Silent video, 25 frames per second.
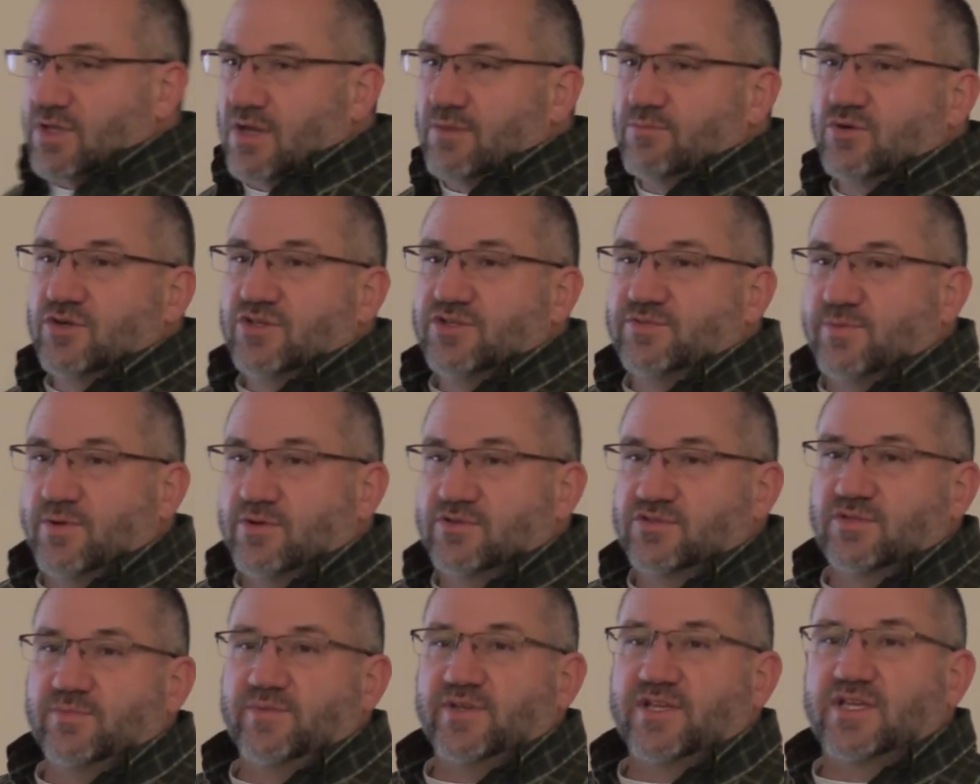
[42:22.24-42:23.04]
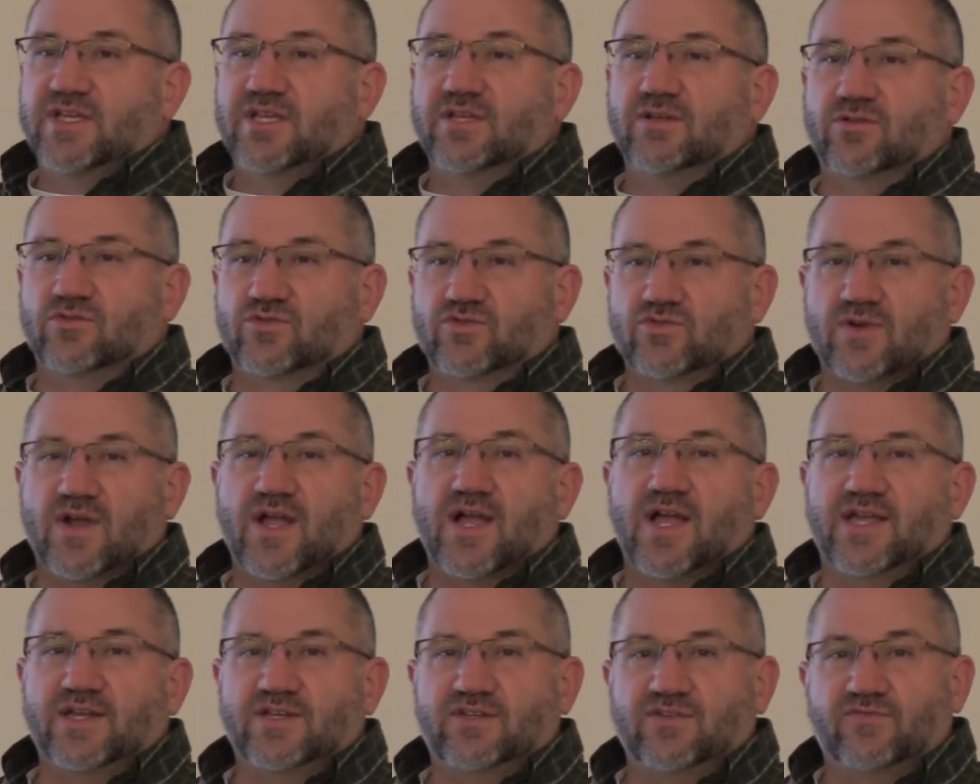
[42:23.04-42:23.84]
lumber is supposed to be kiln
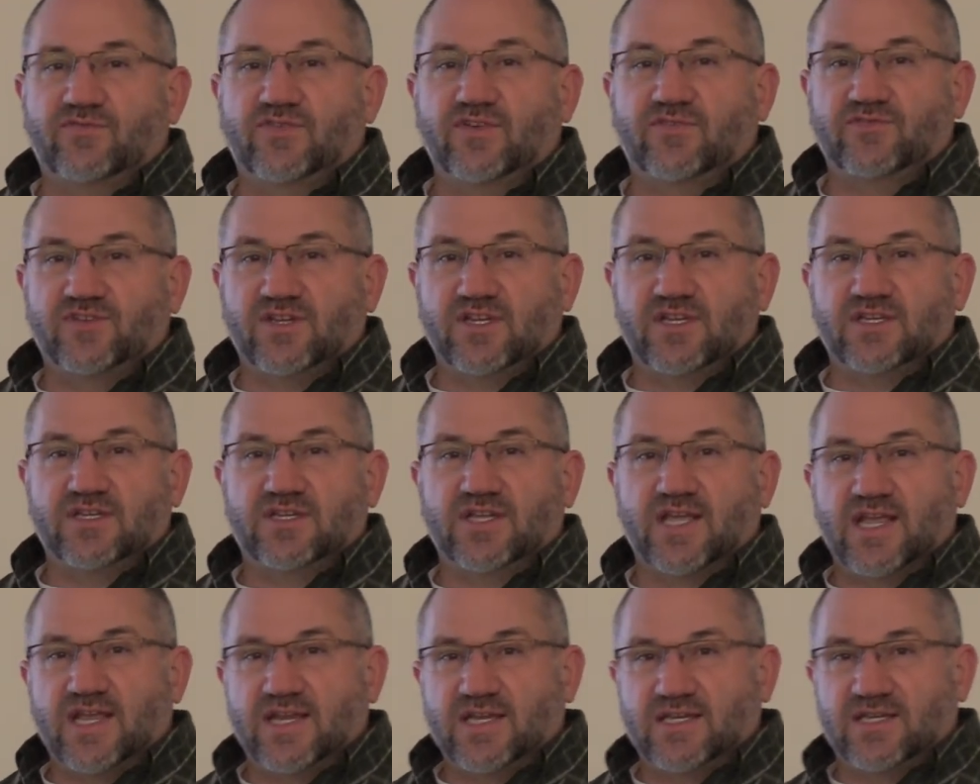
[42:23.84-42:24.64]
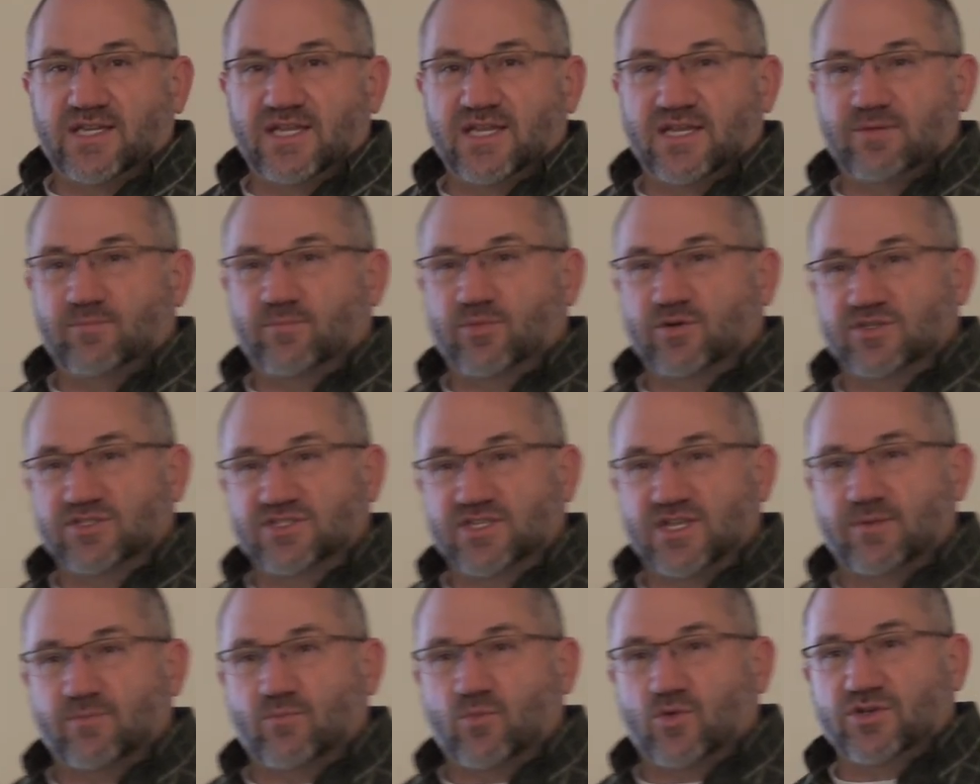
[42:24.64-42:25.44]
dried to fifteen to eighteen
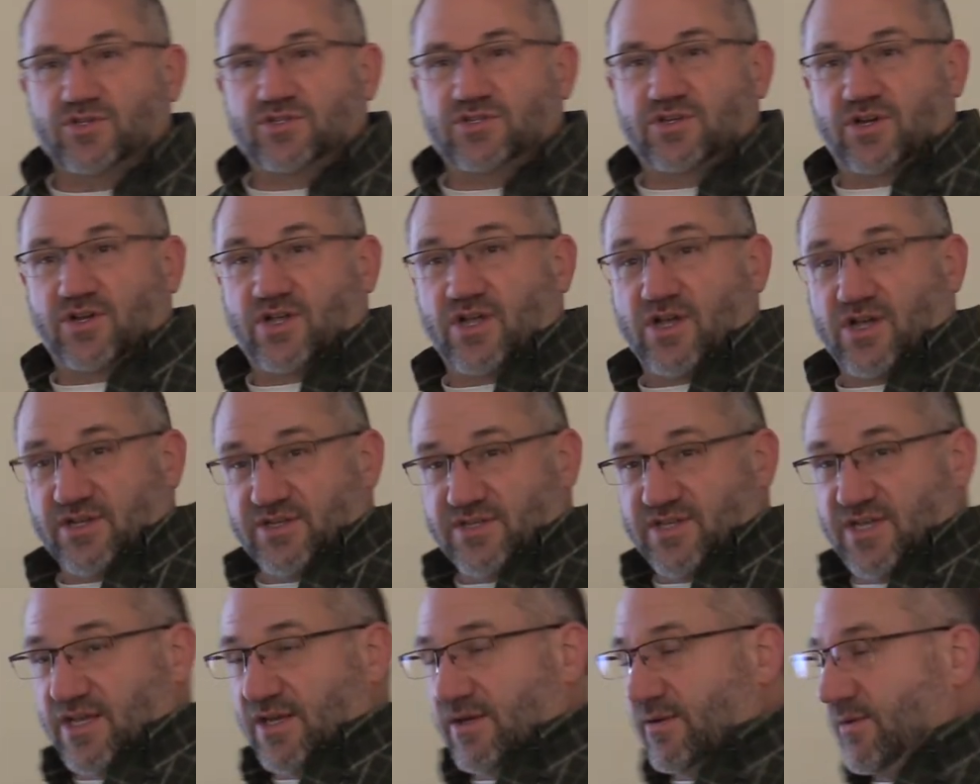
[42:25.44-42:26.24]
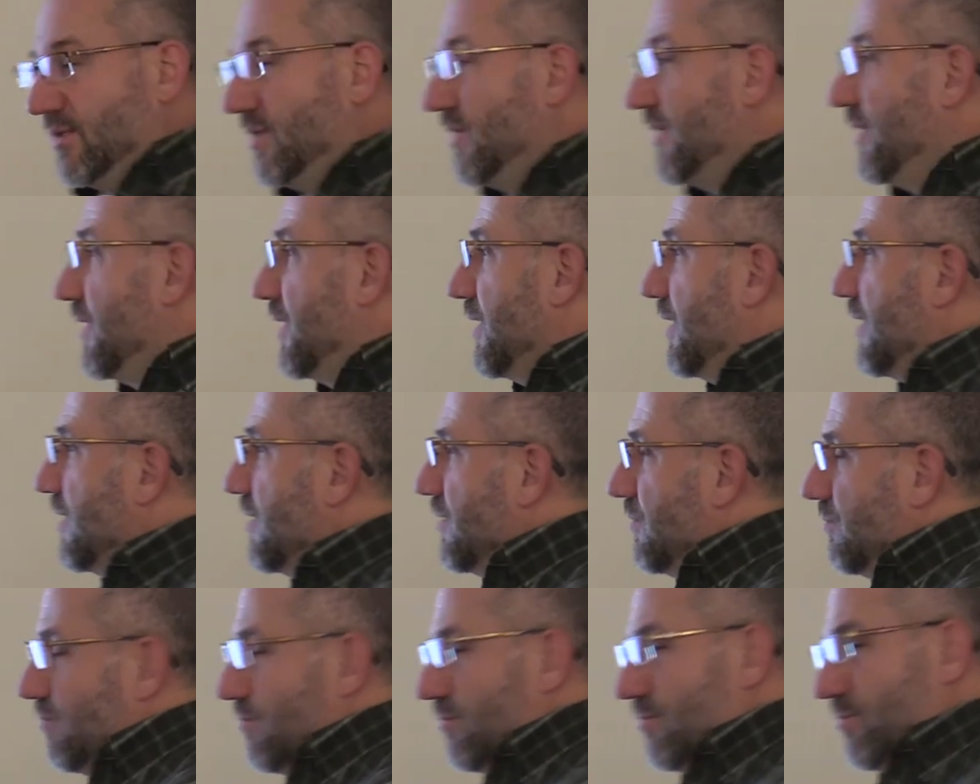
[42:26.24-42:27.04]
percent moisture content.
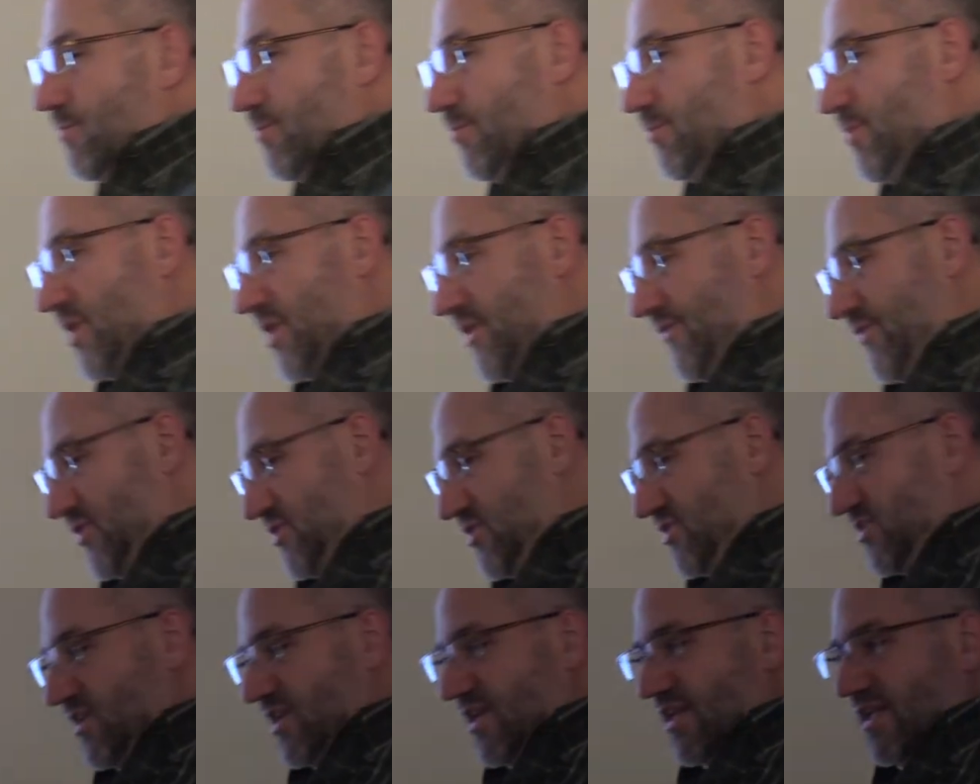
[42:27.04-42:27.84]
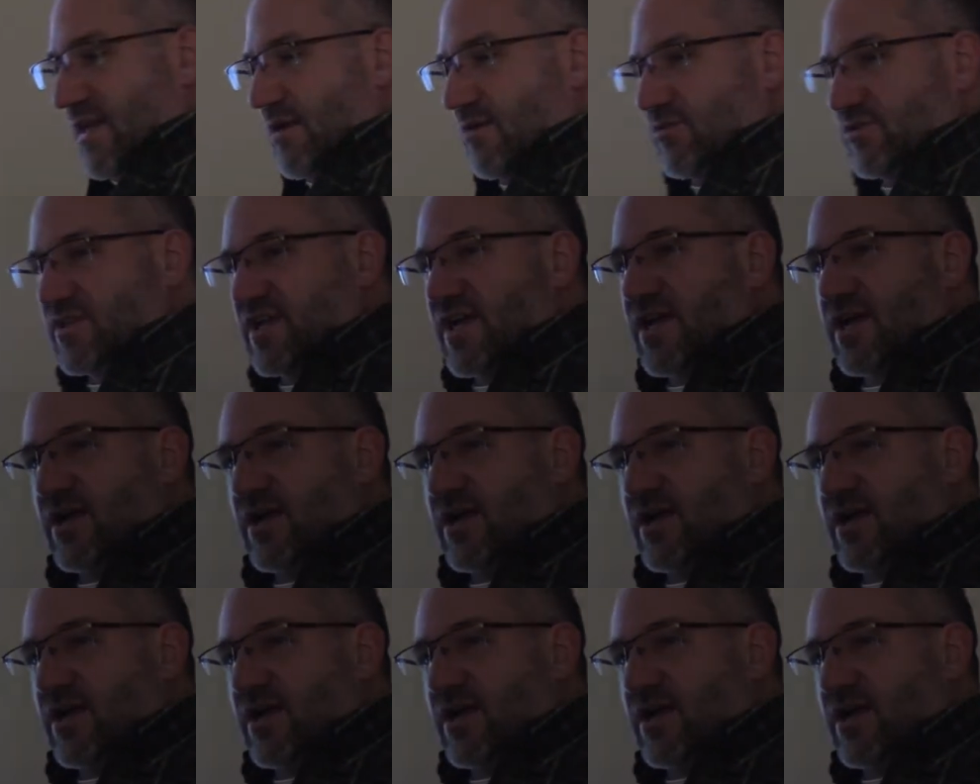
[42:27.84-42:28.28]
But if it's sitting out,